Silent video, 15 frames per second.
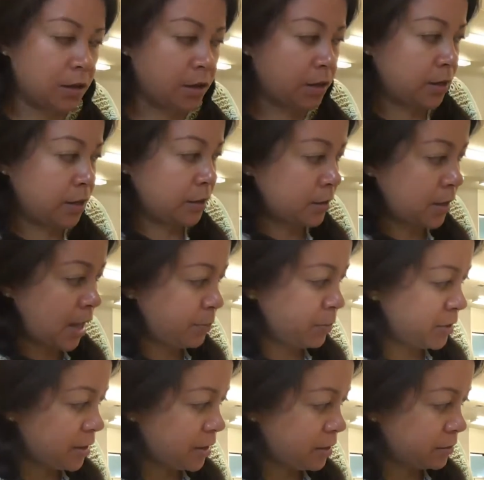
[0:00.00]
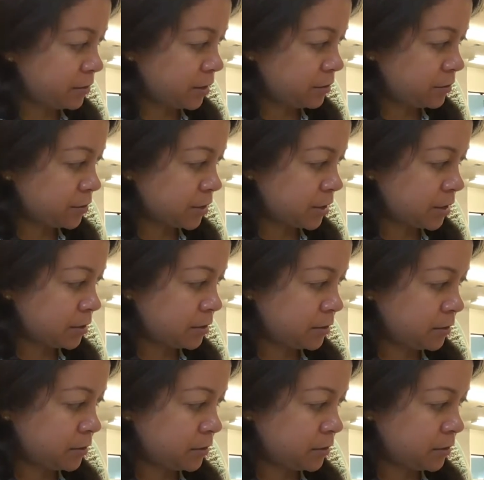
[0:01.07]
And I'll copy that on the other side.